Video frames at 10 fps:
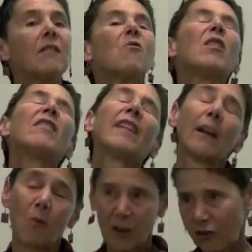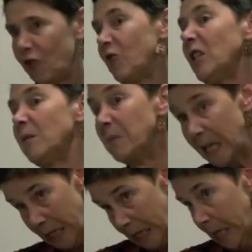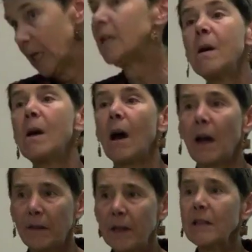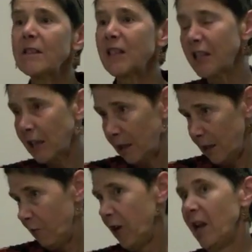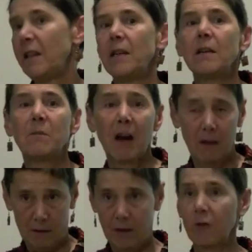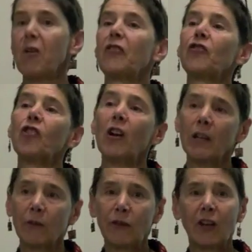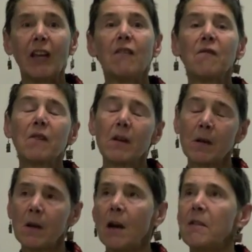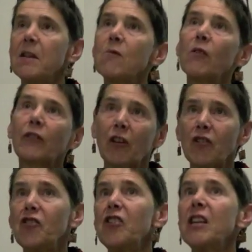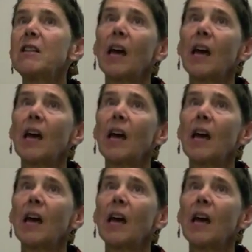What does that question really mean? I think cynically, when I think about the question, are you safe, I think what's underneath